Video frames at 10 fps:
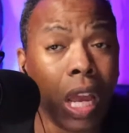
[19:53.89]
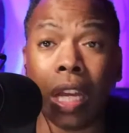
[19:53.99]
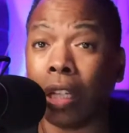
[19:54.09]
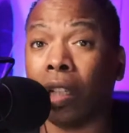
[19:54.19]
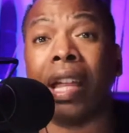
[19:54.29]

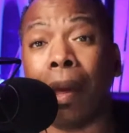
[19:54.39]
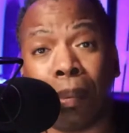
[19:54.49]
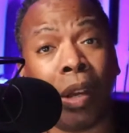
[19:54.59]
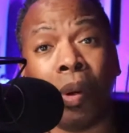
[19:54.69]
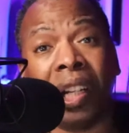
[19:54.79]
Could that be
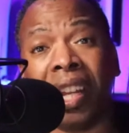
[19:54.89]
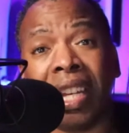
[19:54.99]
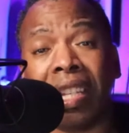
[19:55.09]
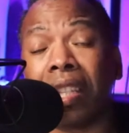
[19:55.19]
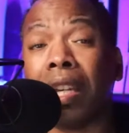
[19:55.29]
what it
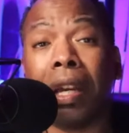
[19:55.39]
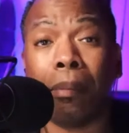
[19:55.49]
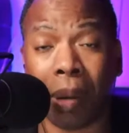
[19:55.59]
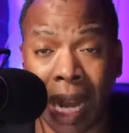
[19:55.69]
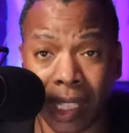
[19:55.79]
is?
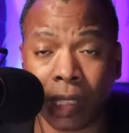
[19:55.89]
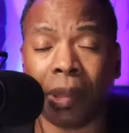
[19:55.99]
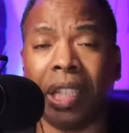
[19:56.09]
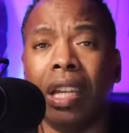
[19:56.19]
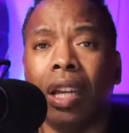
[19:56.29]
Possibly.